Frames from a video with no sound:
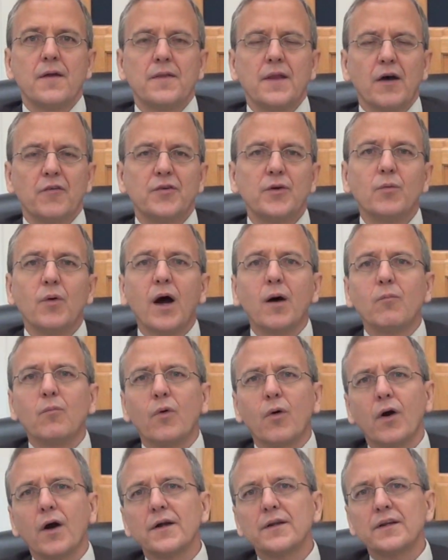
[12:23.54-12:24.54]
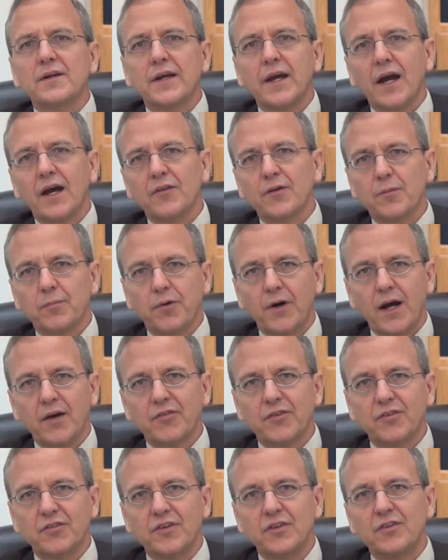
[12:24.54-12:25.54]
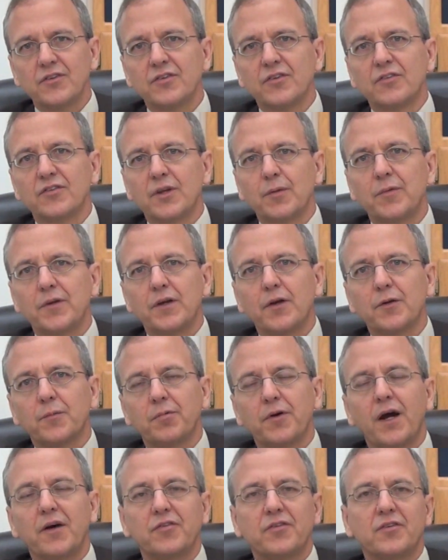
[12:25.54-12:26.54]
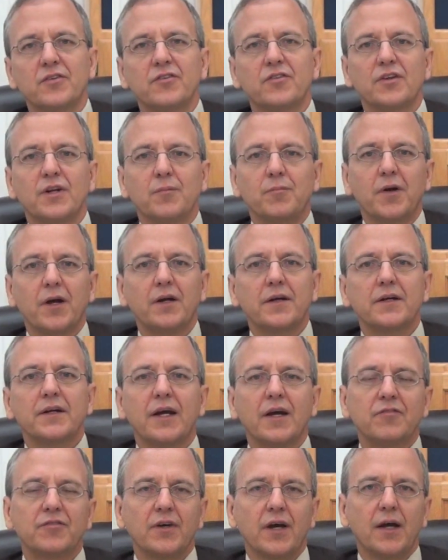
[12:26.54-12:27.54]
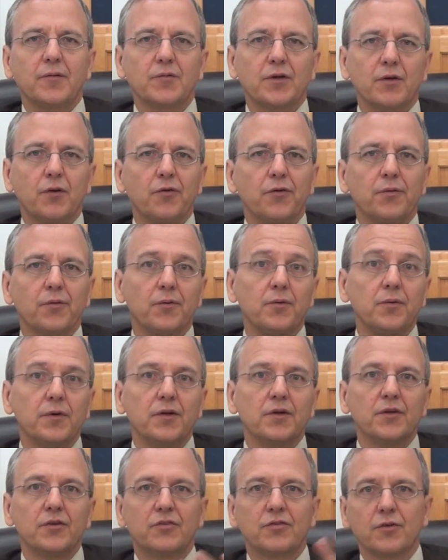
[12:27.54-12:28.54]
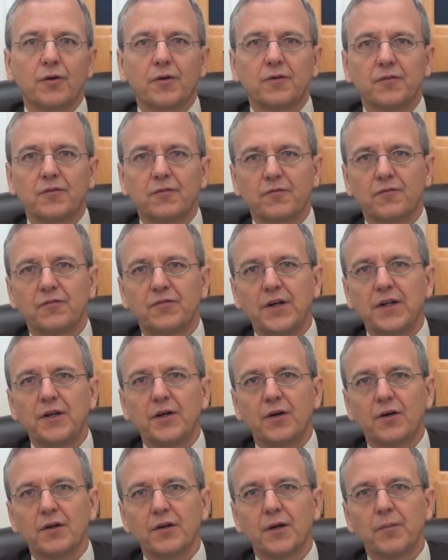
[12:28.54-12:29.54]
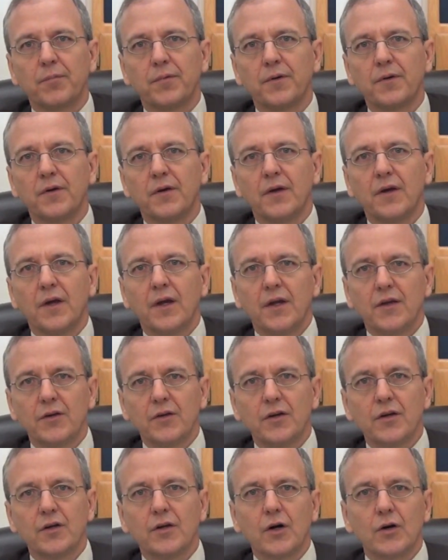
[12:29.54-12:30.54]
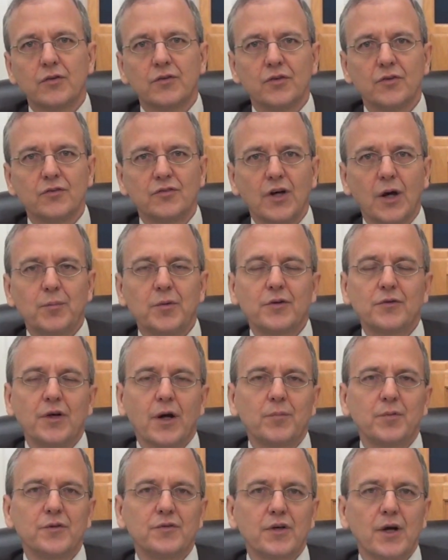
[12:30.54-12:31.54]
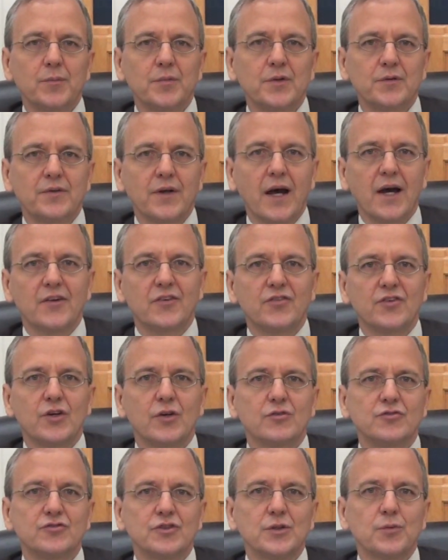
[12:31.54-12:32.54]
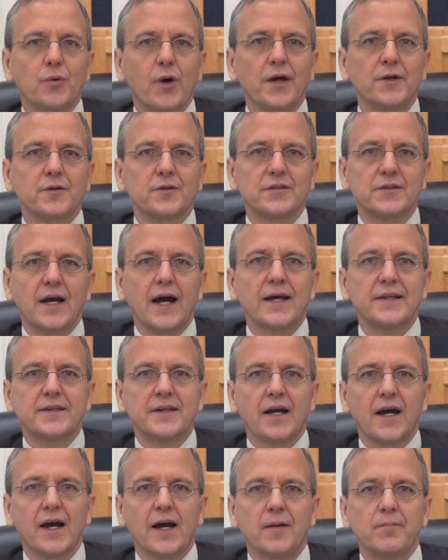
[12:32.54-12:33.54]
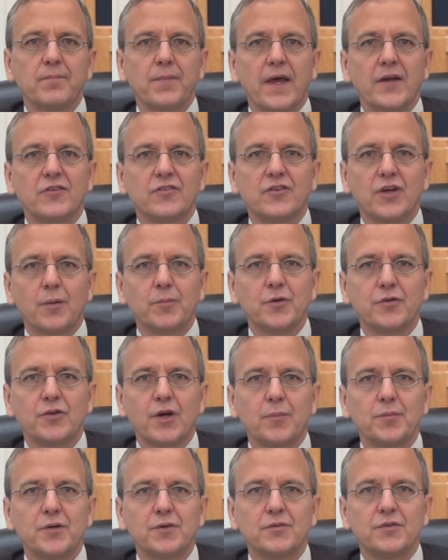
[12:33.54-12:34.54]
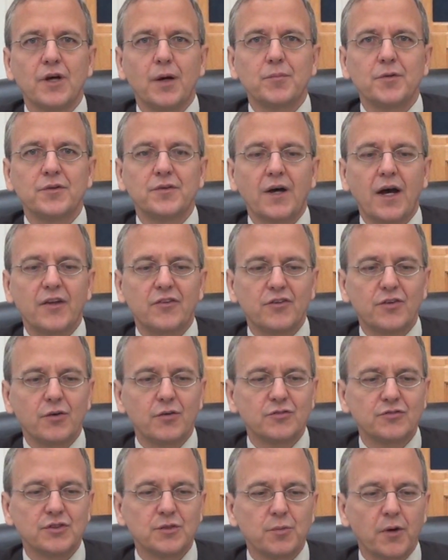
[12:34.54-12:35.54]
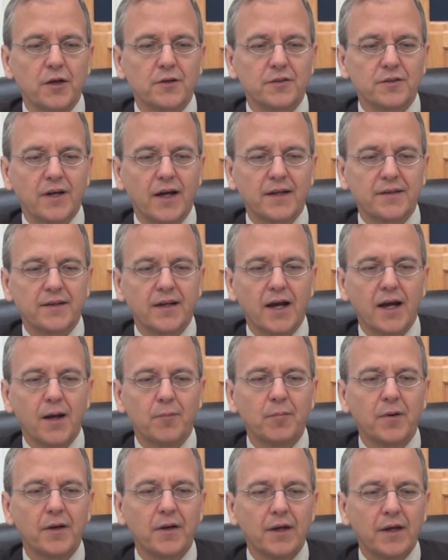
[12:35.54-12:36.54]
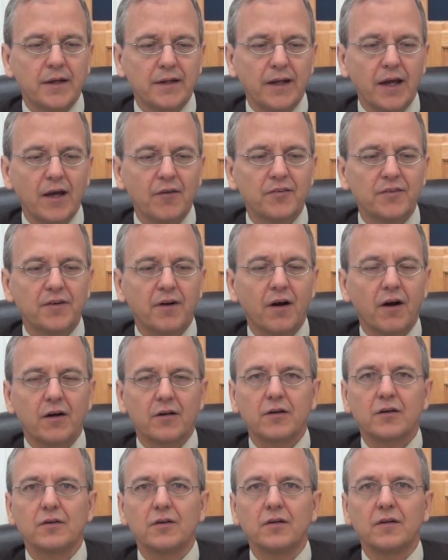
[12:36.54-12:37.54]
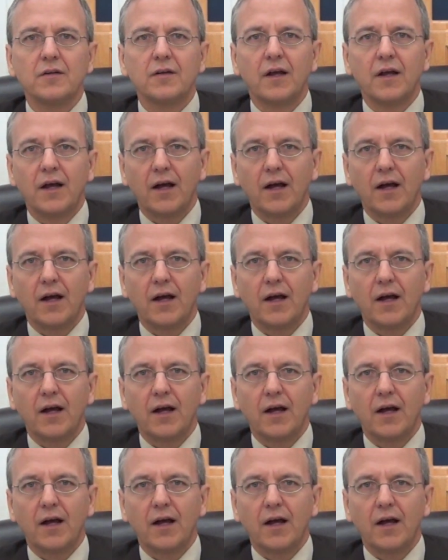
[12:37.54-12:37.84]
Now, if you want more on the Catholic prophecies and some of the other prophecies that I'm not going to have time to go through in this short video clip, you can go to www.cogwriter.com. That's www.cogwriter.com. And I have an article